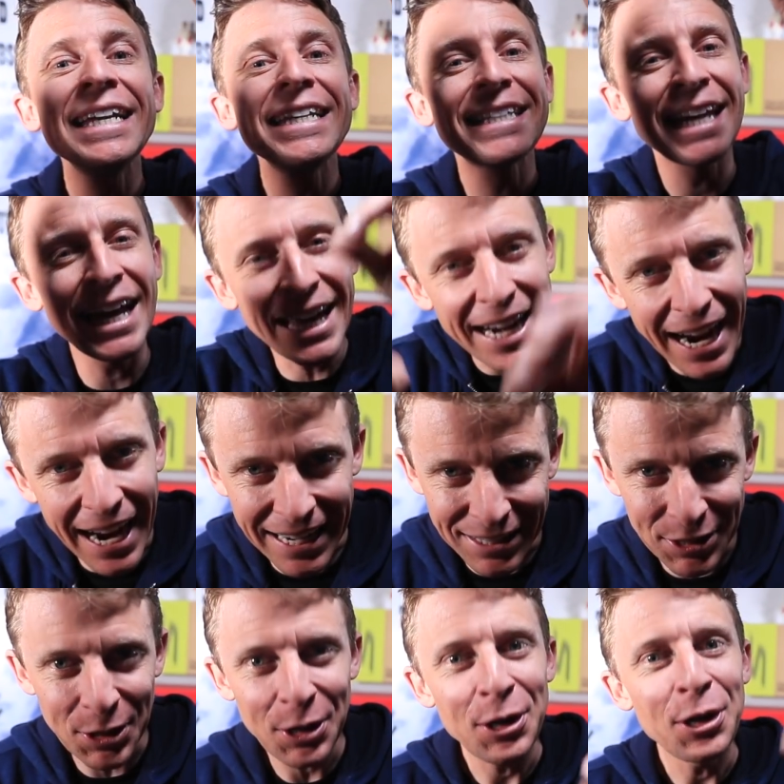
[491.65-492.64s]

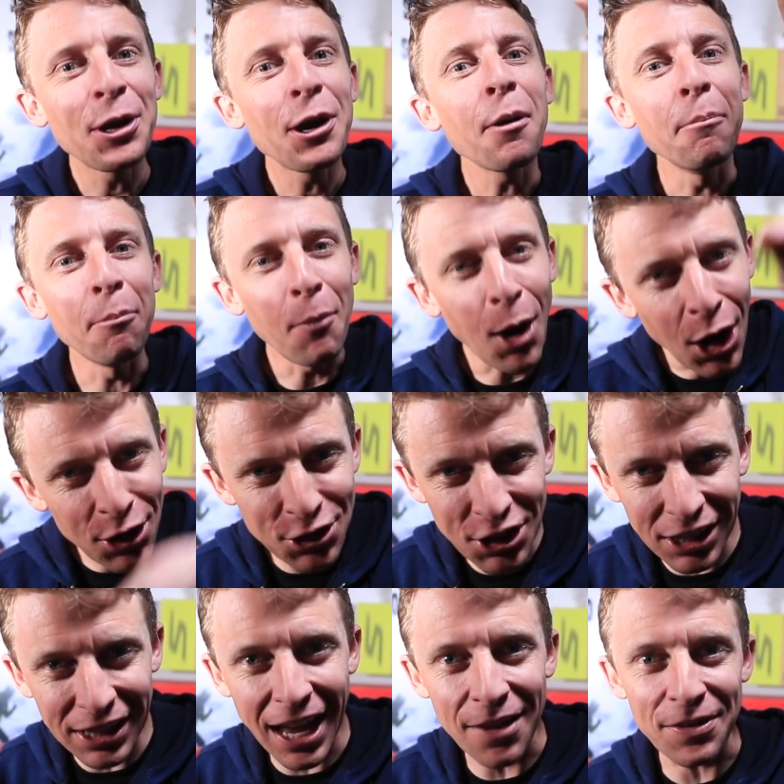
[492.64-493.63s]
Tonight,
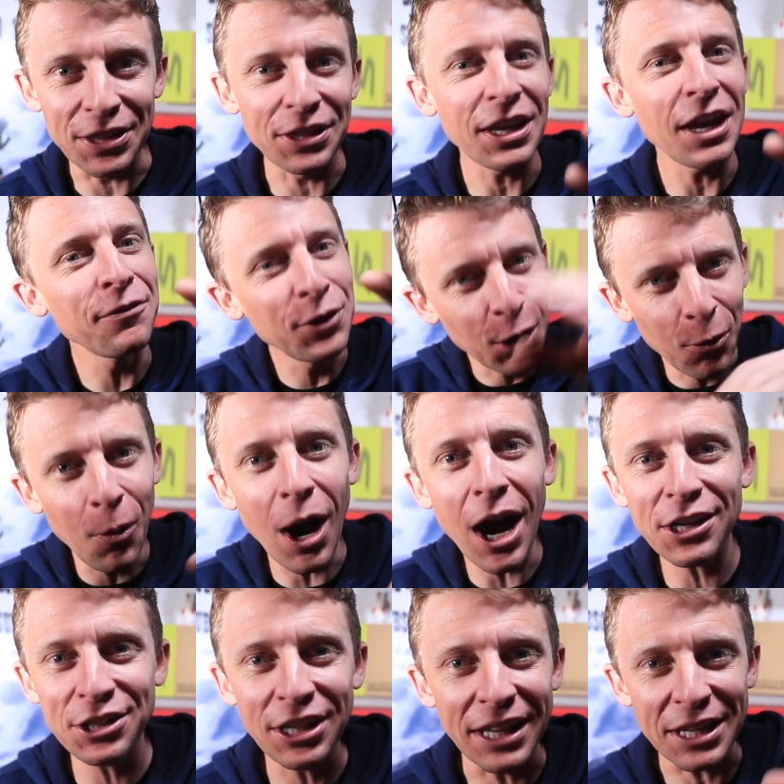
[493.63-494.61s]
March 11th, if you're
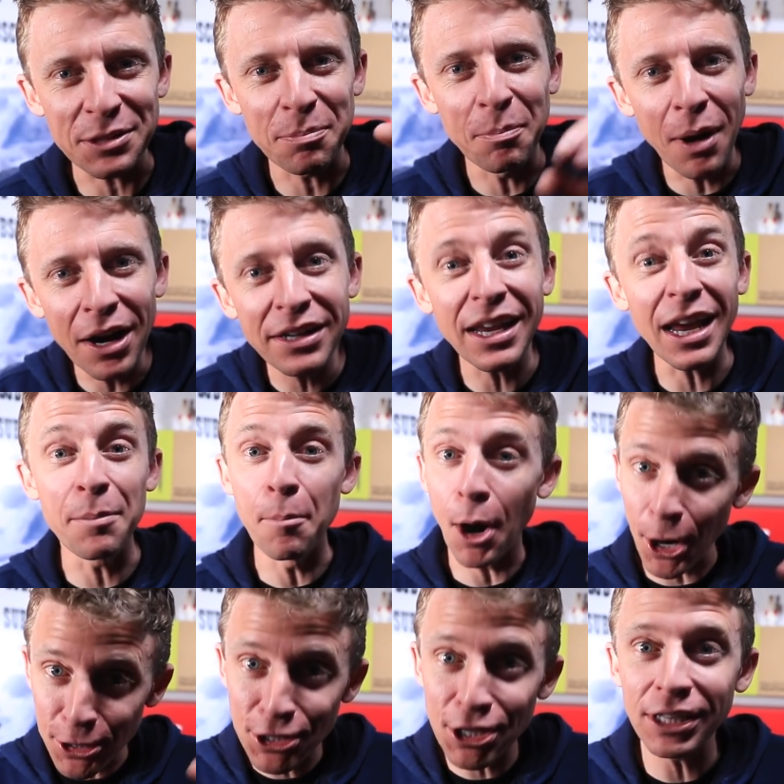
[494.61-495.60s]
watching this Monday,
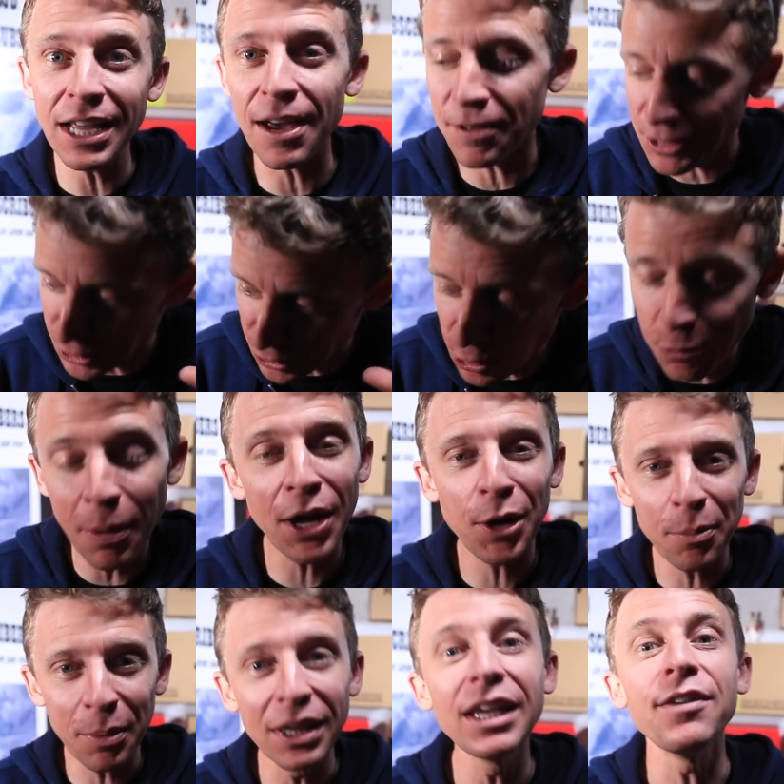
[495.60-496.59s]
March 11th, you
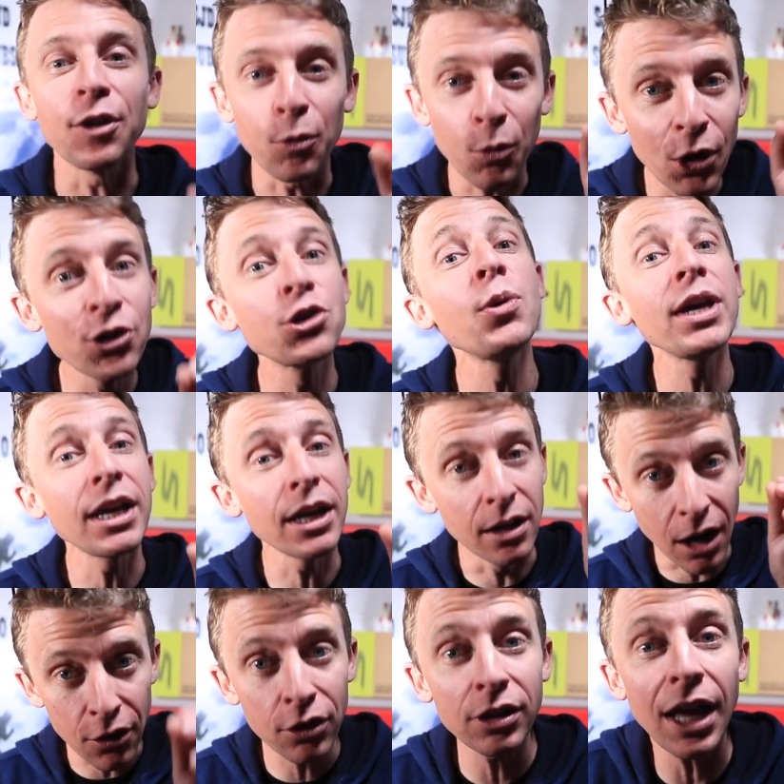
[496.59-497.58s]
better believe it, we're doing
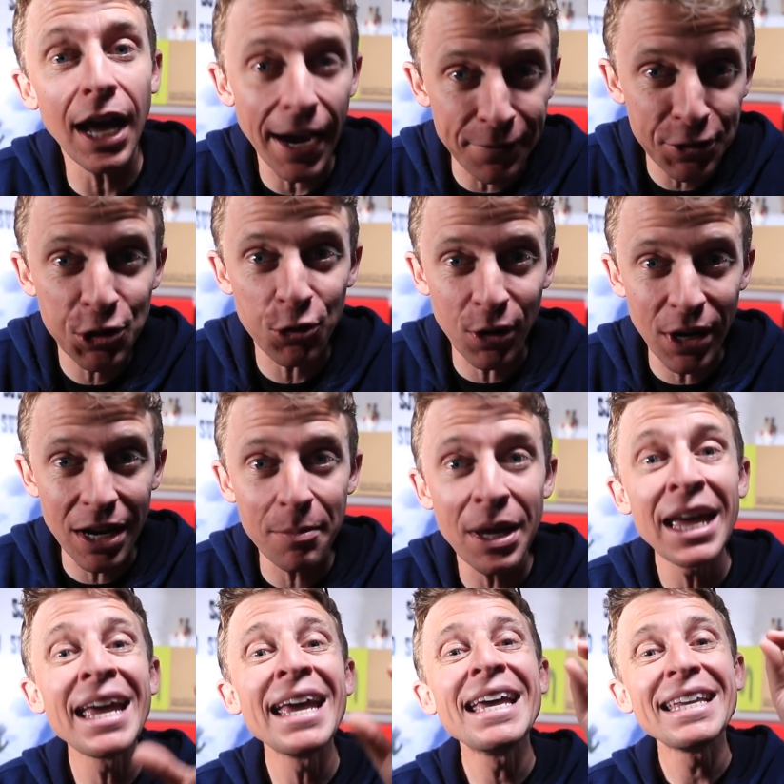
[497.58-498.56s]
another live stream,
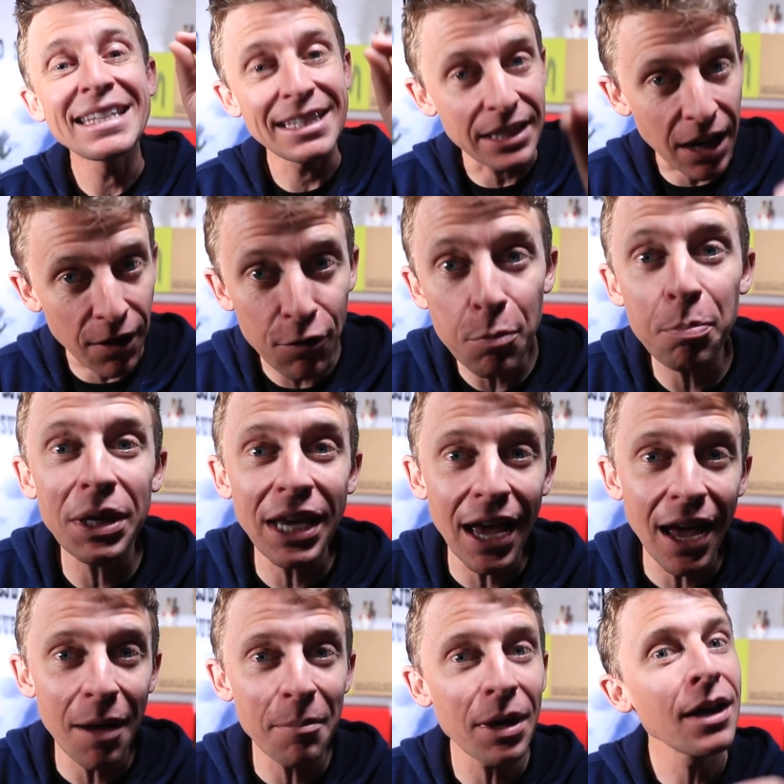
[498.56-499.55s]
7
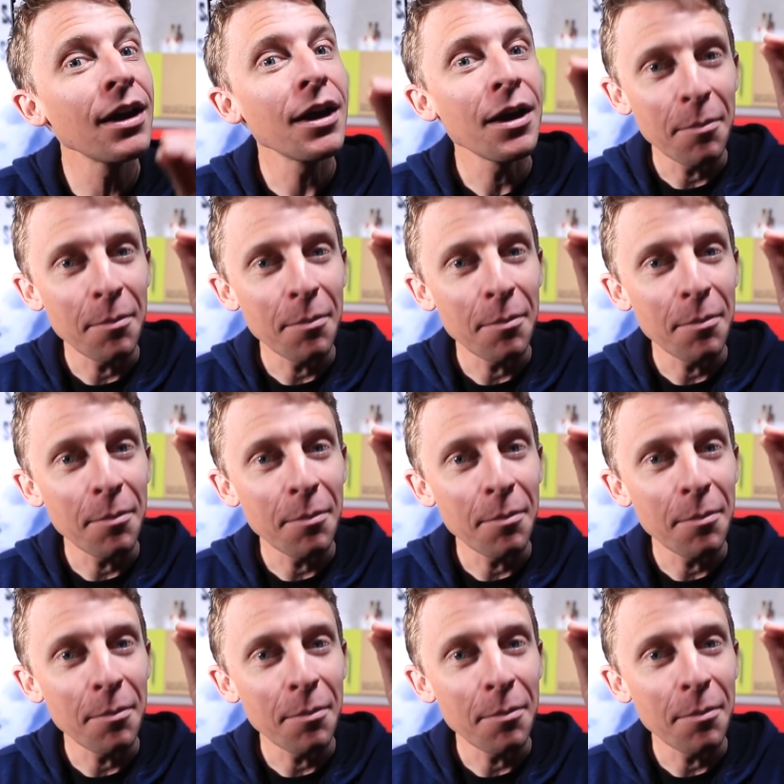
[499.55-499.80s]
p.m.